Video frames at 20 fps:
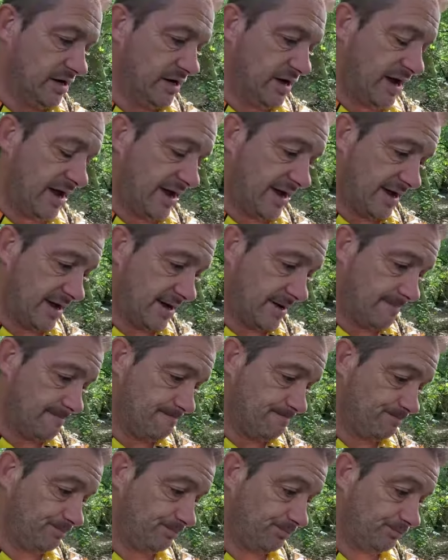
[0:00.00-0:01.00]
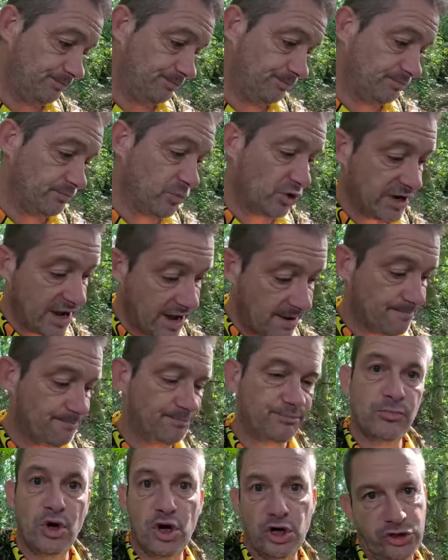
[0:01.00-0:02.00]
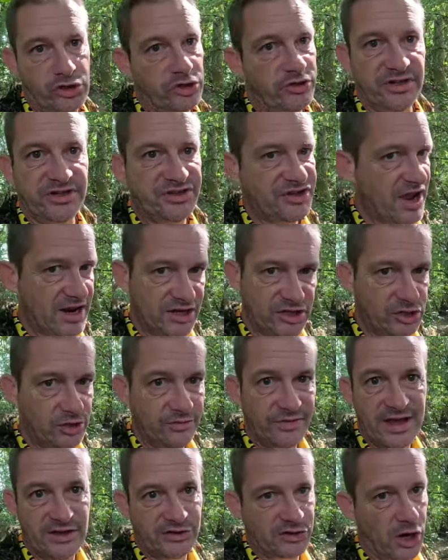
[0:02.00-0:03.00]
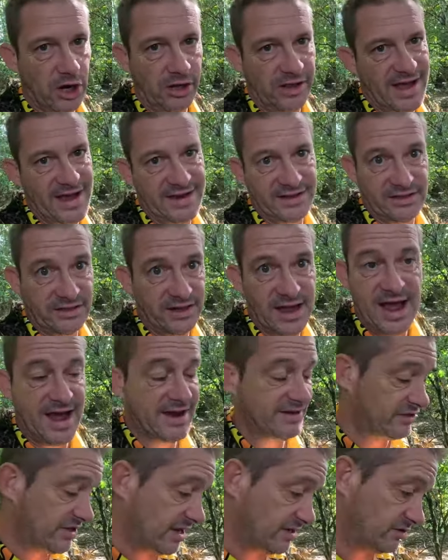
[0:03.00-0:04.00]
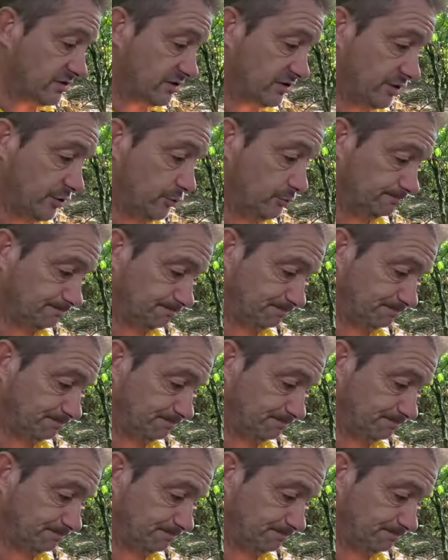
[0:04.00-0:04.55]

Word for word: Um, but yeah, motion detection, that's all I, I tend to do.